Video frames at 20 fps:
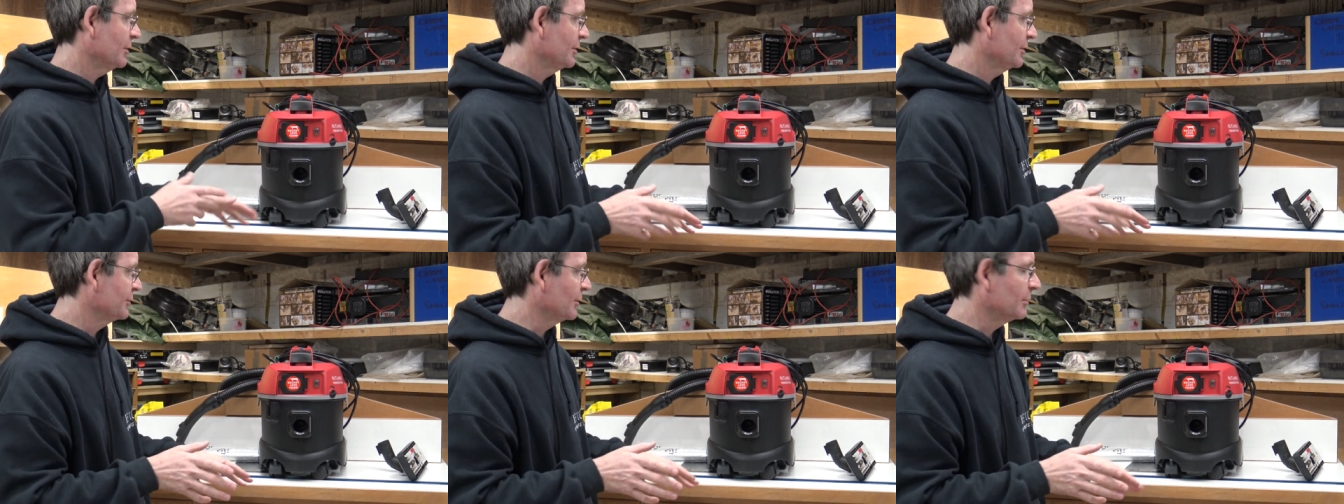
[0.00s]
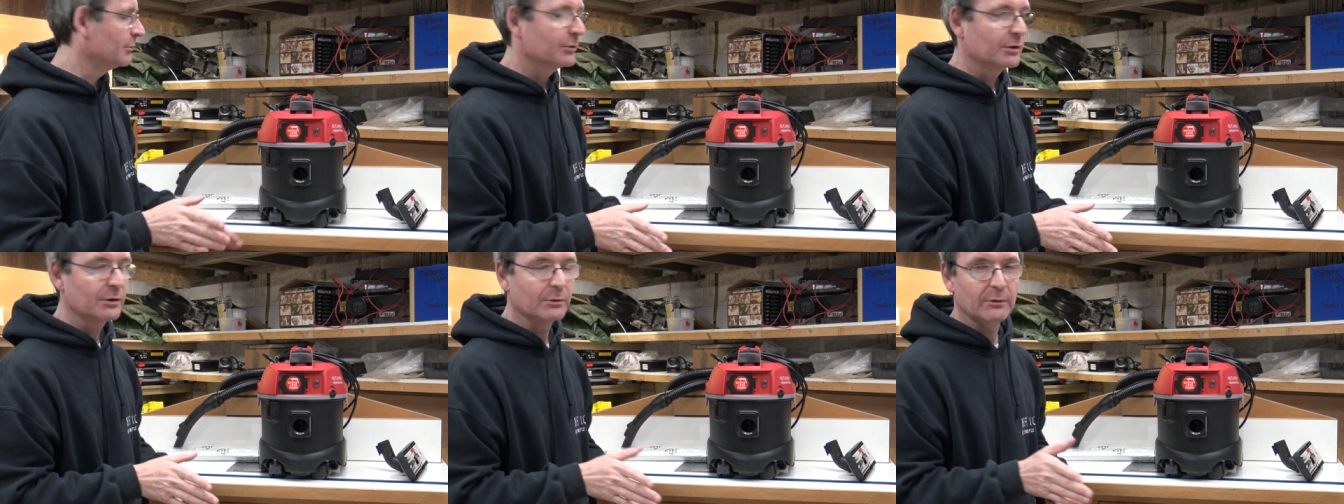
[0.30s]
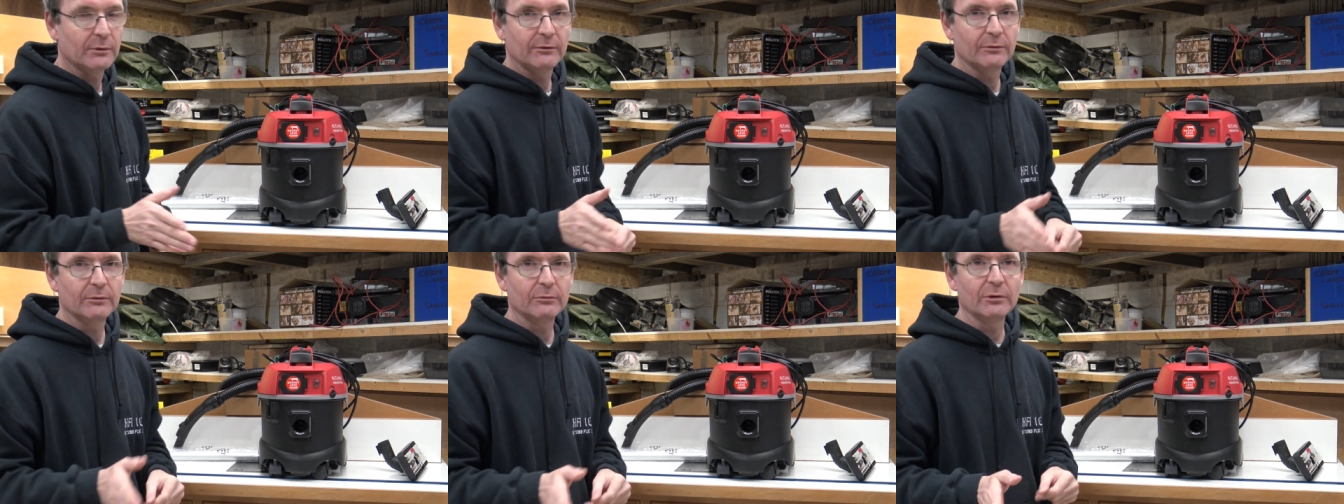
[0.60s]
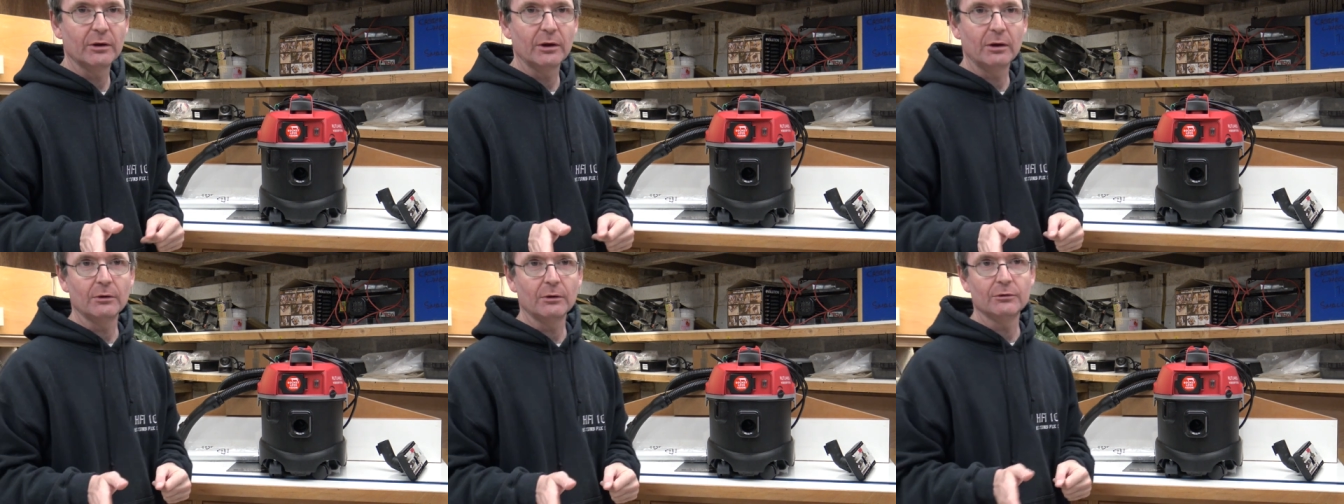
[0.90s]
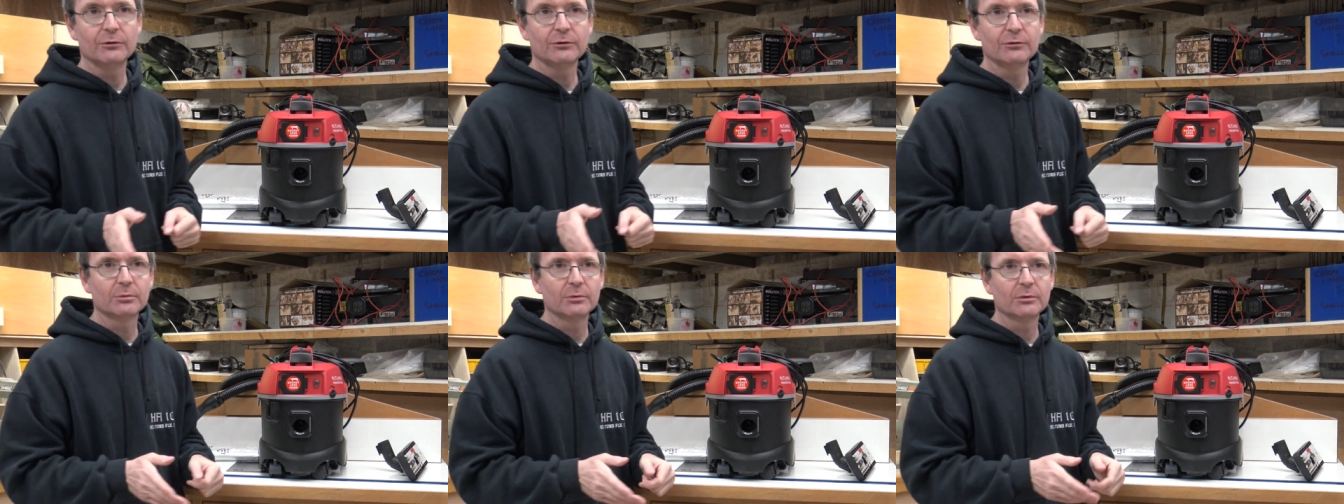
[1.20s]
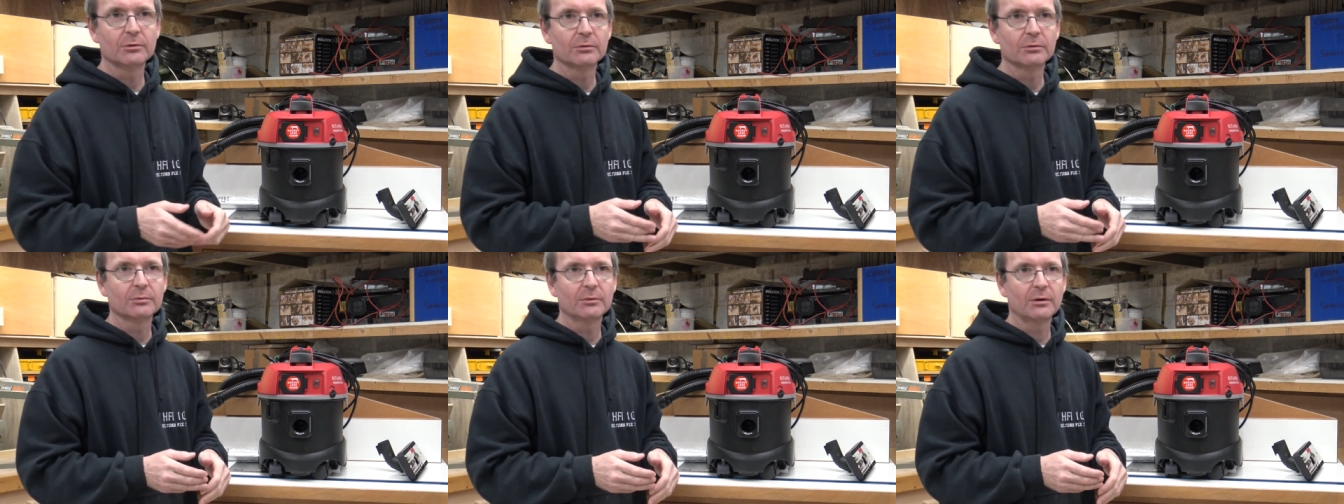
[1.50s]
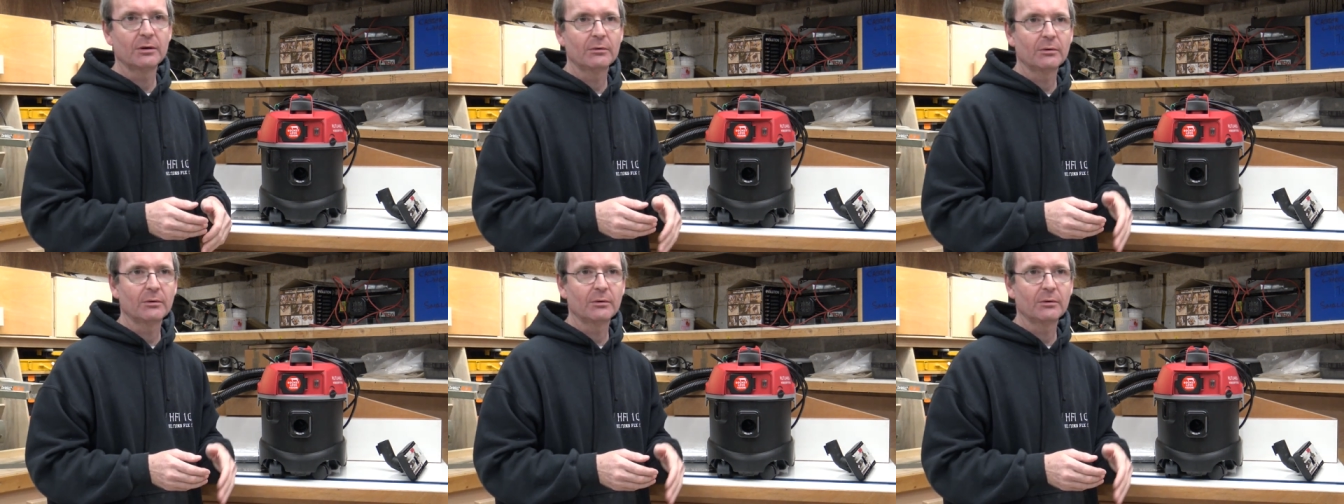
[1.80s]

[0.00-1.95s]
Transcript: I don't know whether Rutland's will